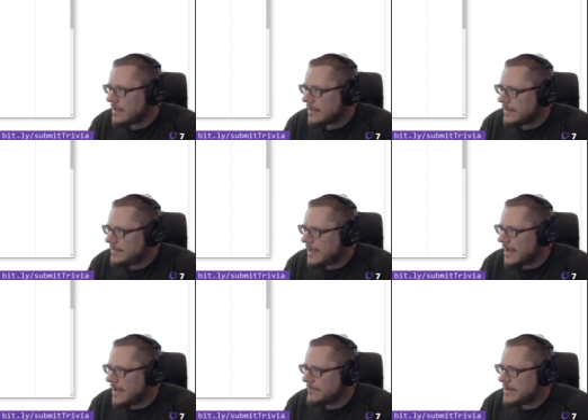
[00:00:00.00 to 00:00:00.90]

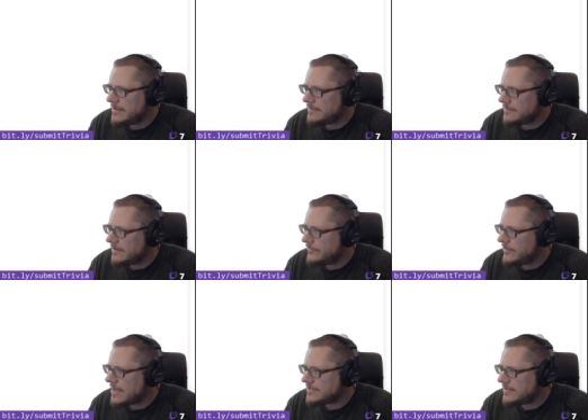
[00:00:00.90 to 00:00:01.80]
Yeah, I mean, if
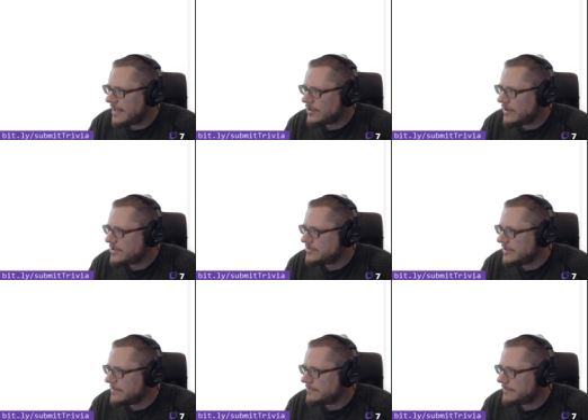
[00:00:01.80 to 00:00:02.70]
you're asking that question,